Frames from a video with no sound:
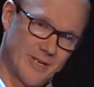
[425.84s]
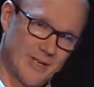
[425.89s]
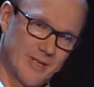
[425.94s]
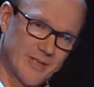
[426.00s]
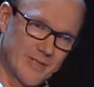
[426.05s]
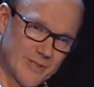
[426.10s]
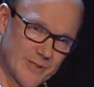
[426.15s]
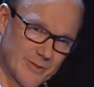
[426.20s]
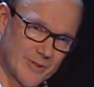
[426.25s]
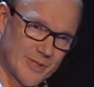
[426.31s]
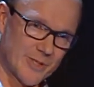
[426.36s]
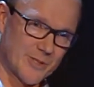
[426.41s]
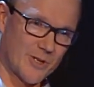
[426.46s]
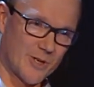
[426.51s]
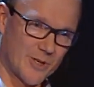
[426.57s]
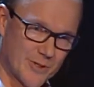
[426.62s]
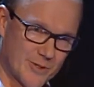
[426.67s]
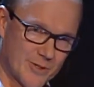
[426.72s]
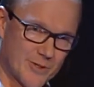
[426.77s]
So there's
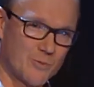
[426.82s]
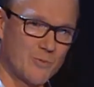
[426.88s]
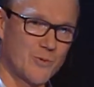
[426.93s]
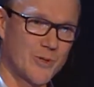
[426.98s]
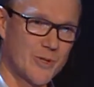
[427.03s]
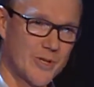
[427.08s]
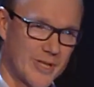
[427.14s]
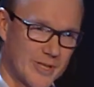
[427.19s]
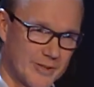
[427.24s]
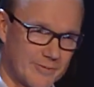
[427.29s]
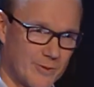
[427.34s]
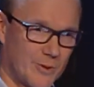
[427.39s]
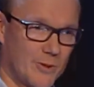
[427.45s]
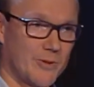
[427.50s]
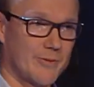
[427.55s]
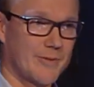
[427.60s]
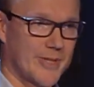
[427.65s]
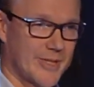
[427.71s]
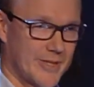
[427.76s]
lots of work
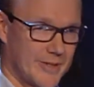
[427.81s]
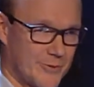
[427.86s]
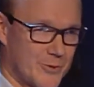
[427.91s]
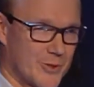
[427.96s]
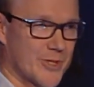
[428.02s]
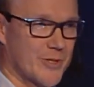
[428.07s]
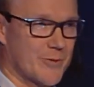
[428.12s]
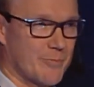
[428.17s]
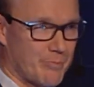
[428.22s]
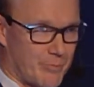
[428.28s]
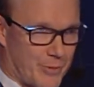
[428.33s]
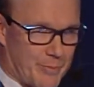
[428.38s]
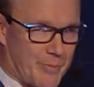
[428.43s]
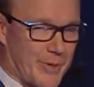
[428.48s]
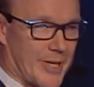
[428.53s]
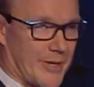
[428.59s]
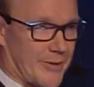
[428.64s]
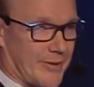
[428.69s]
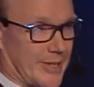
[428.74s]
involved in just
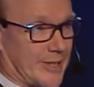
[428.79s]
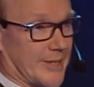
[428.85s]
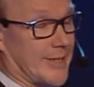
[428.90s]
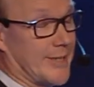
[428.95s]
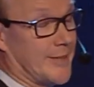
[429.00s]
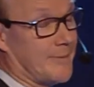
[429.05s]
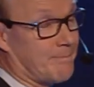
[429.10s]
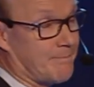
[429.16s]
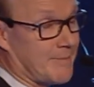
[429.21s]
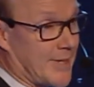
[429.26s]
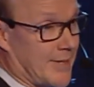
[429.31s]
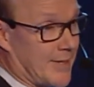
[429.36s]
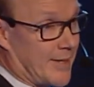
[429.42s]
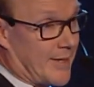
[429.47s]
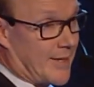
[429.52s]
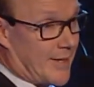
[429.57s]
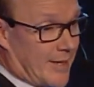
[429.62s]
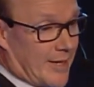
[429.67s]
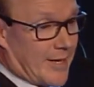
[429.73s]
preparing the
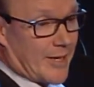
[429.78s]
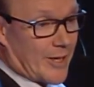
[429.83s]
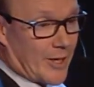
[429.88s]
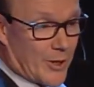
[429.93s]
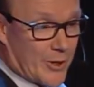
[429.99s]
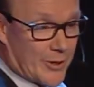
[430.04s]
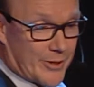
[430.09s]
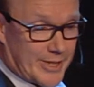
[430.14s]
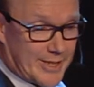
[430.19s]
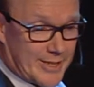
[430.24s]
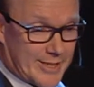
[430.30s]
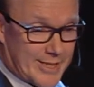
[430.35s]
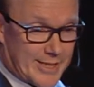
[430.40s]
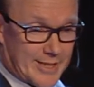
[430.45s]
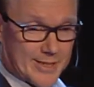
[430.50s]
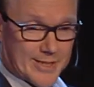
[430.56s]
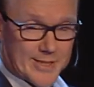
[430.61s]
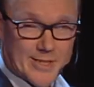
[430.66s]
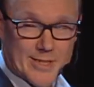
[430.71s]
learning
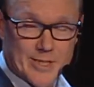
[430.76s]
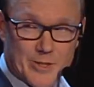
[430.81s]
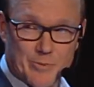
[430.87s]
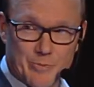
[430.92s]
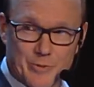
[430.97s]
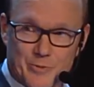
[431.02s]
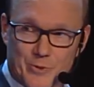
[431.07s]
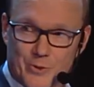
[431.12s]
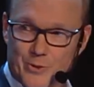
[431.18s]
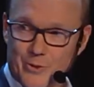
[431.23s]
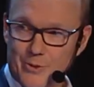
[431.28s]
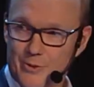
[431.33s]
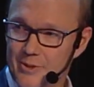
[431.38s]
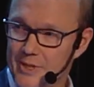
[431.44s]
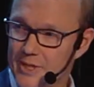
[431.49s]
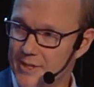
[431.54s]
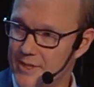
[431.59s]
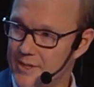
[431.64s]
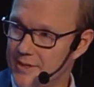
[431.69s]
data sets before you
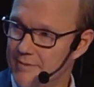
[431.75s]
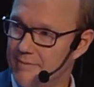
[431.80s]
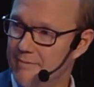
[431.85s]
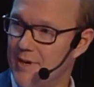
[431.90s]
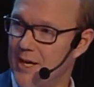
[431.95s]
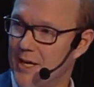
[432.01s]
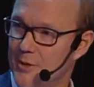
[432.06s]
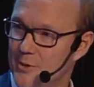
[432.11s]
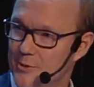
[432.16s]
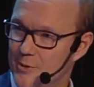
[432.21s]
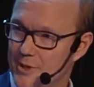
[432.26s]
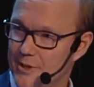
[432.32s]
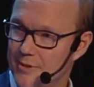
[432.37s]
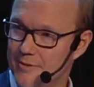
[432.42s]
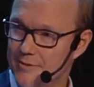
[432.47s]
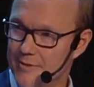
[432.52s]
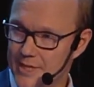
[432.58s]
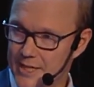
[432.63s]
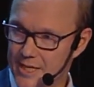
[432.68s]
get the value out
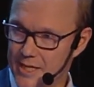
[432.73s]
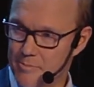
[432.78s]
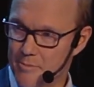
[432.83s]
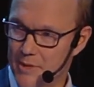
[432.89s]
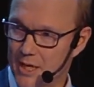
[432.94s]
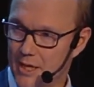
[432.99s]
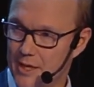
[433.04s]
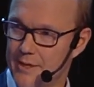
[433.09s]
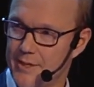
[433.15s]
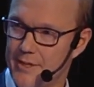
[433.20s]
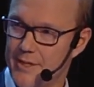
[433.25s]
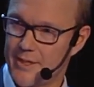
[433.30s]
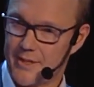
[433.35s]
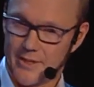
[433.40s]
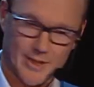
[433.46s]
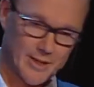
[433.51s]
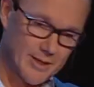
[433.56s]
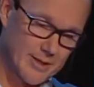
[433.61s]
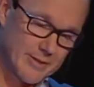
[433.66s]
of the ML,
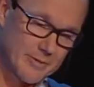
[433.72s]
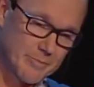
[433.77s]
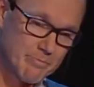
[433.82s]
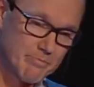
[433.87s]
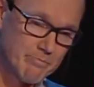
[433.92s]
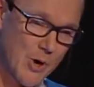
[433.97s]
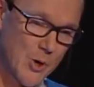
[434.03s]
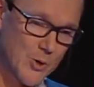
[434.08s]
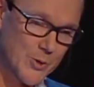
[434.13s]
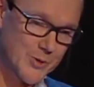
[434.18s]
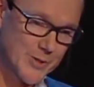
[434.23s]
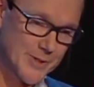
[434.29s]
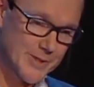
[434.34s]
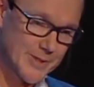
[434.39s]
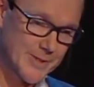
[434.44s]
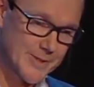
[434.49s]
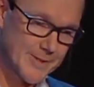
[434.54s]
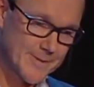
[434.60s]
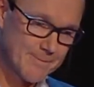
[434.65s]
DL
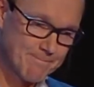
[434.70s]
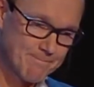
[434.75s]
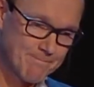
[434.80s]
boxes.